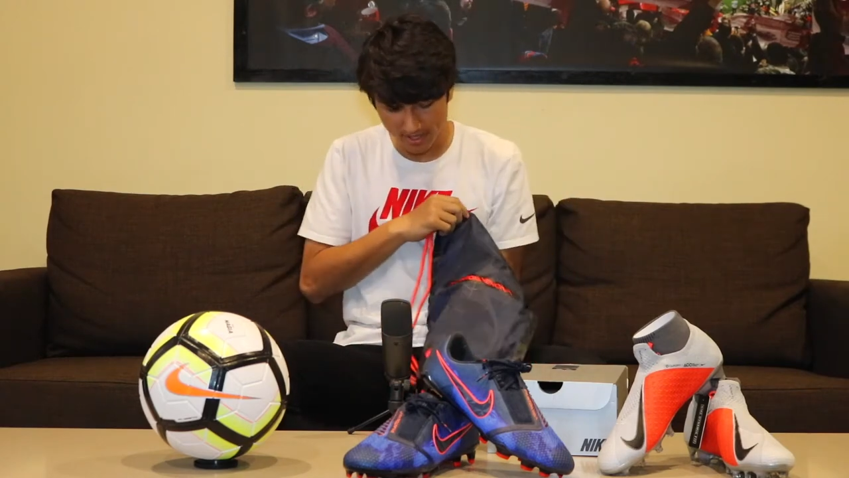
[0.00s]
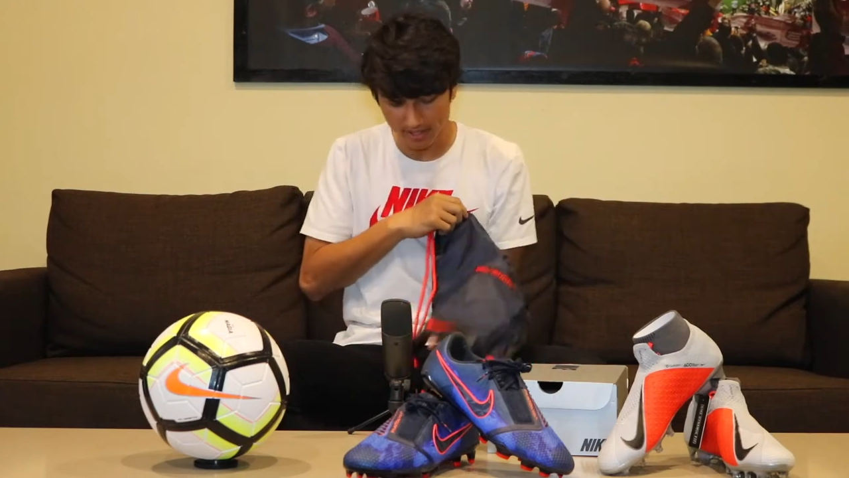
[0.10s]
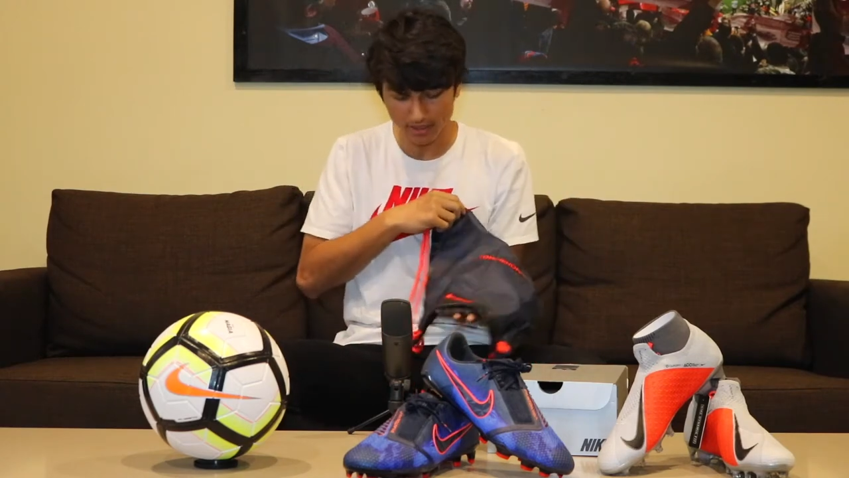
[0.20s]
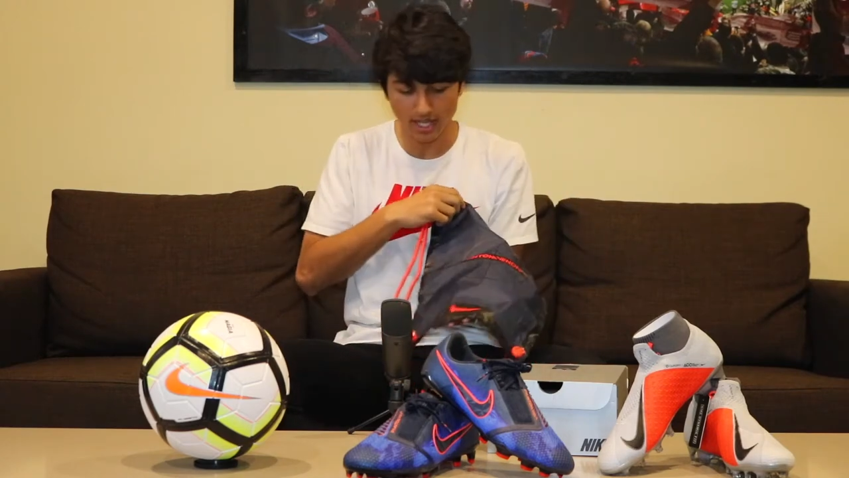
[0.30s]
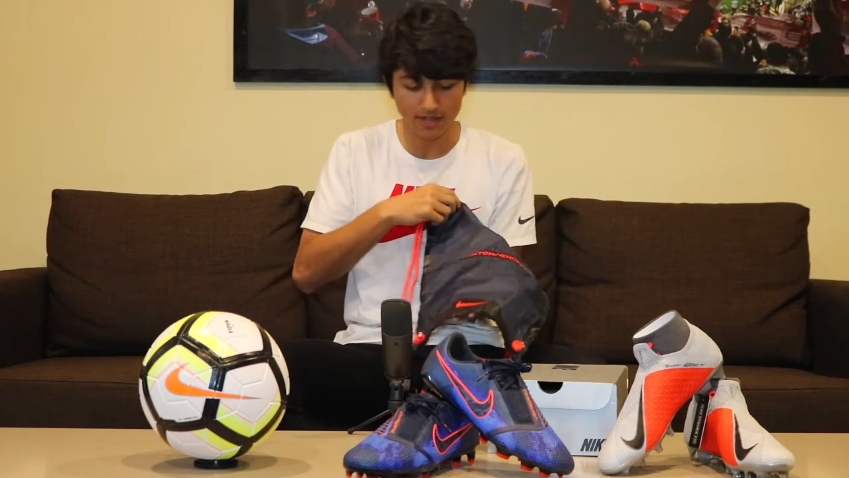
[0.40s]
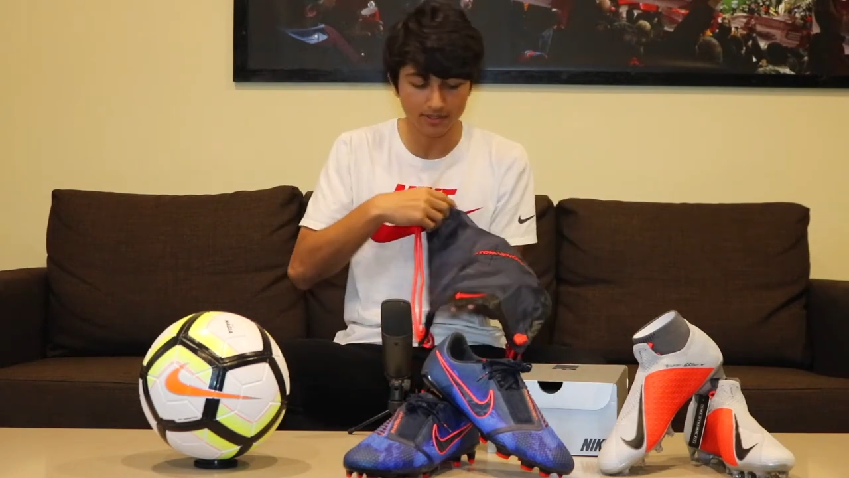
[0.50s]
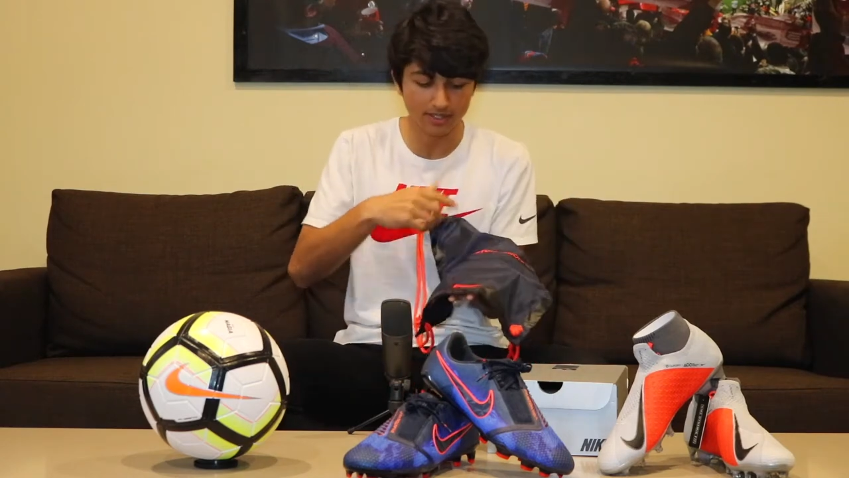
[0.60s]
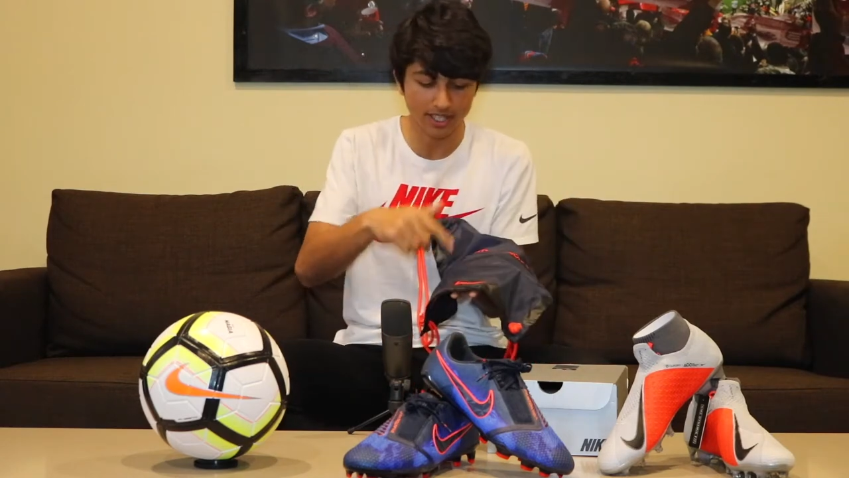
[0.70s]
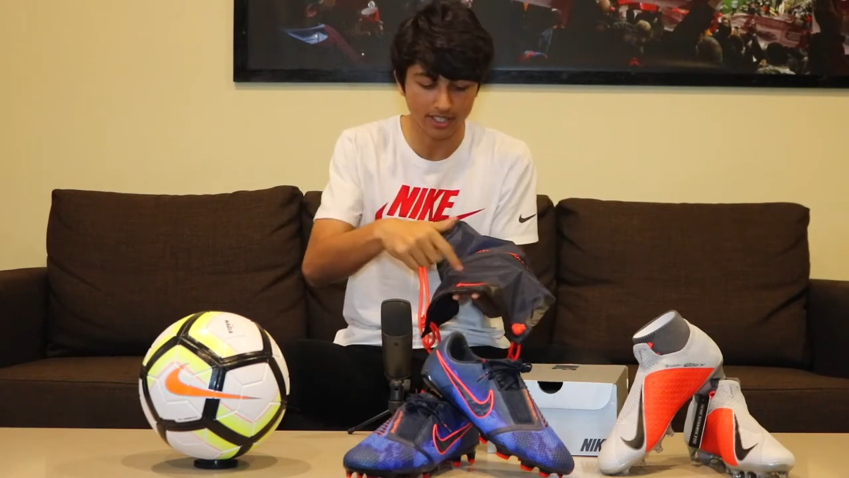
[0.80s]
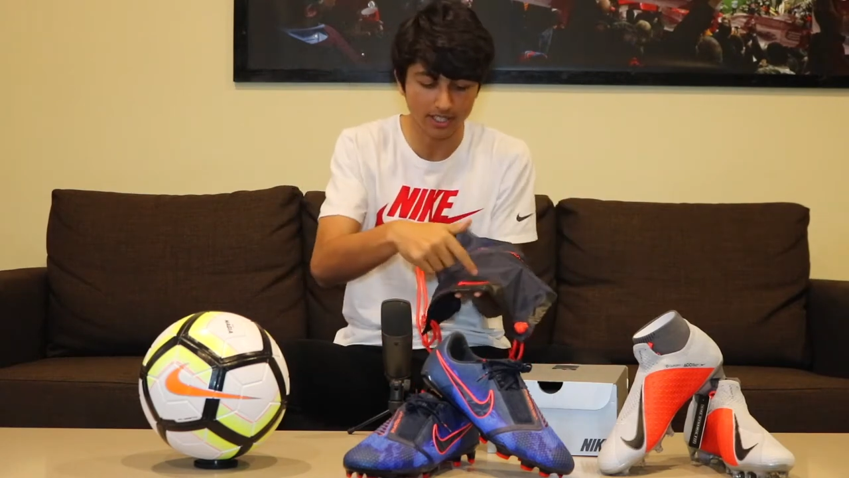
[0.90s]
Then you have the
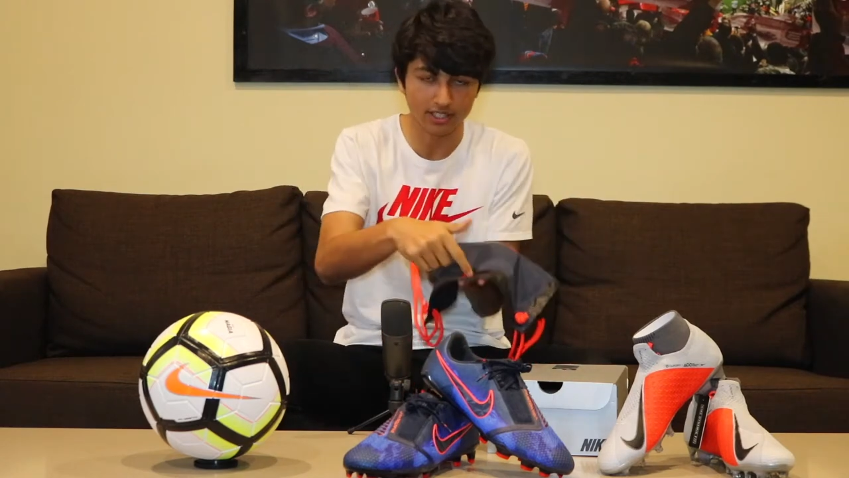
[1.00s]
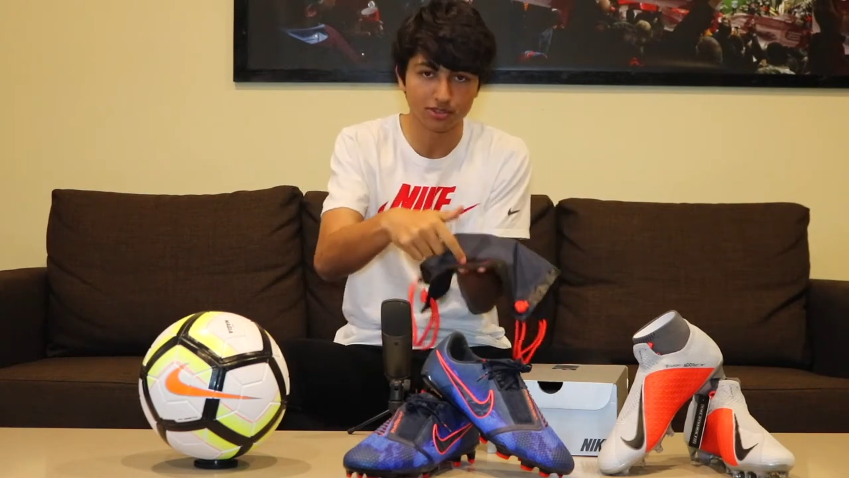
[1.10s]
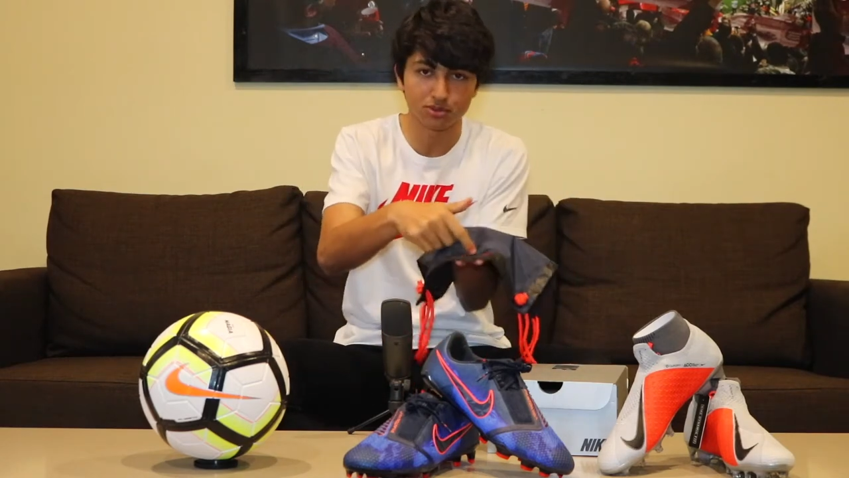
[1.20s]
Nike